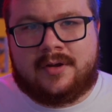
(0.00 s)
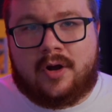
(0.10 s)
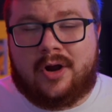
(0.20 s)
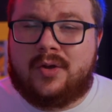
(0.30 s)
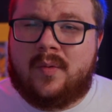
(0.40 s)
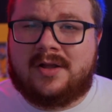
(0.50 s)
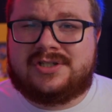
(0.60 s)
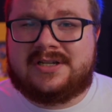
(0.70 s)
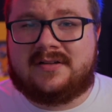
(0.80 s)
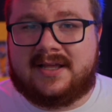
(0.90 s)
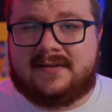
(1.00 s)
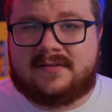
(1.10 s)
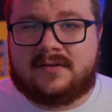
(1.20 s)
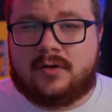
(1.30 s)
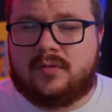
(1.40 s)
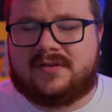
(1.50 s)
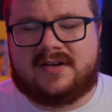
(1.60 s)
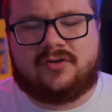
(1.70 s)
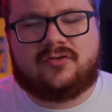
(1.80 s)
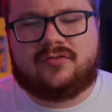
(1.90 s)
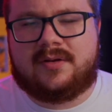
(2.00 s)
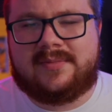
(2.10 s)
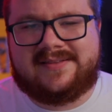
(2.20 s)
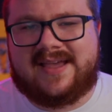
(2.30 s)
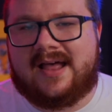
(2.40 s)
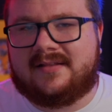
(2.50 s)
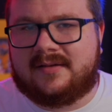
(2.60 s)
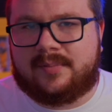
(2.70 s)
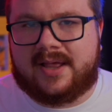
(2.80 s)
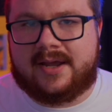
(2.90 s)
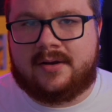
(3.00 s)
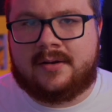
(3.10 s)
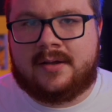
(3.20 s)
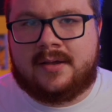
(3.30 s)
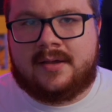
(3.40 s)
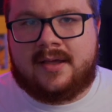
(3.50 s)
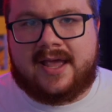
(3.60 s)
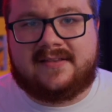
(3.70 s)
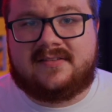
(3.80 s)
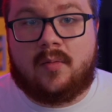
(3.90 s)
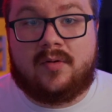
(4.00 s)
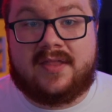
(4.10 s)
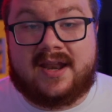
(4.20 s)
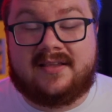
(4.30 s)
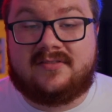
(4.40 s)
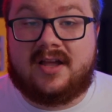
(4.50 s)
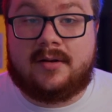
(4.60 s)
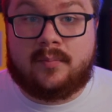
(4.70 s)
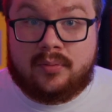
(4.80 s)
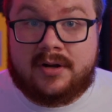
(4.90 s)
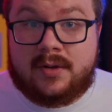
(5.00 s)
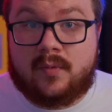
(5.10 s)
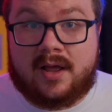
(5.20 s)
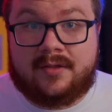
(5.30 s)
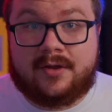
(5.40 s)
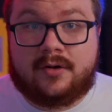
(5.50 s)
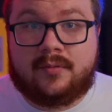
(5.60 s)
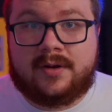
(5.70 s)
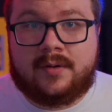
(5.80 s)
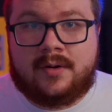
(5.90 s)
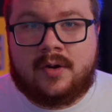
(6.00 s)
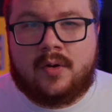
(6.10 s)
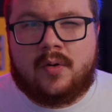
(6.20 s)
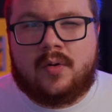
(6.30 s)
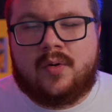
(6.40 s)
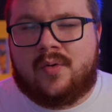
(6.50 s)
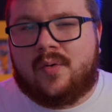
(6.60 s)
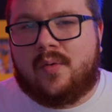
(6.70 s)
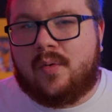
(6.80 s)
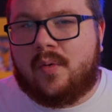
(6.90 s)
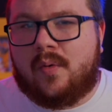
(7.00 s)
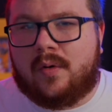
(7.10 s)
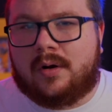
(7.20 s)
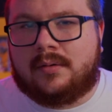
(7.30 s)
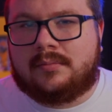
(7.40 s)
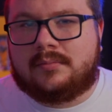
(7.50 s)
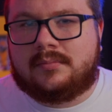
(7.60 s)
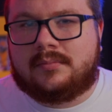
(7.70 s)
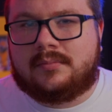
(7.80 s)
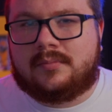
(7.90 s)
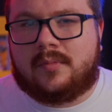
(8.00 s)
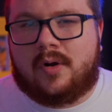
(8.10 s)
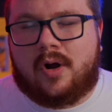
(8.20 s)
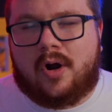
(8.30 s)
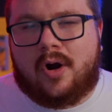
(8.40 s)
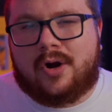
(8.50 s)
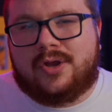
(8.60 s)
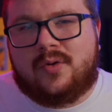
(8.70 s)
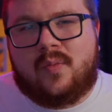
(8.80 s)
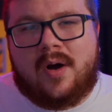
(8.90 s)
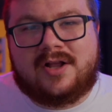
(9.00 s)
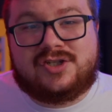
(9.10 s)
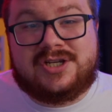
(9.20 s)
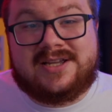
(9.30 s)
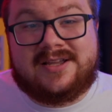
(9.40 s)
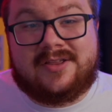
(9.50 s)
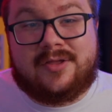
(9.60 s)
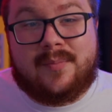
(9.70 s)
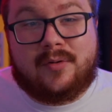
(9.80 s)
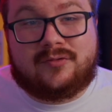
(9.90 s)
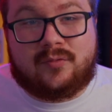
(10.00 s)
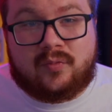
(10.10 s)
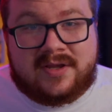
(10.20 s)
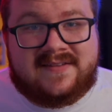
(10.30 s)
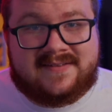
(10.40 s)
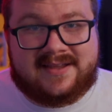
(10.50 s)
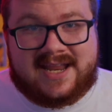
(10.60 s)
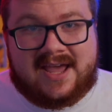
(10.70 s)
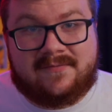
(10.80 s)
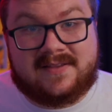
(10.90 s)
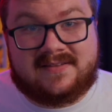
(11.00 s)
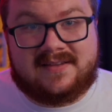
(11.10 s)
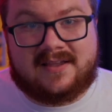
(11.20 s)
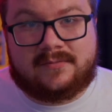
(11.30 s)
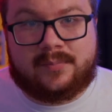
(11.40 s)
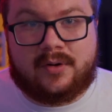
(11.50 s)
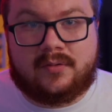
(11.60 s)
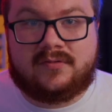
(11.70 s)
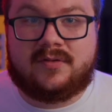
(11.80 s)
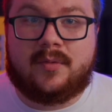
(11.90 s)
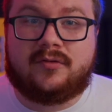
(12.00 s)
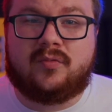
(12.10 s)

Are you watching Clicks, who's an extremely talented player and someone that has done pretty well in their career? Or are you watching the most recent FNCS pros, the most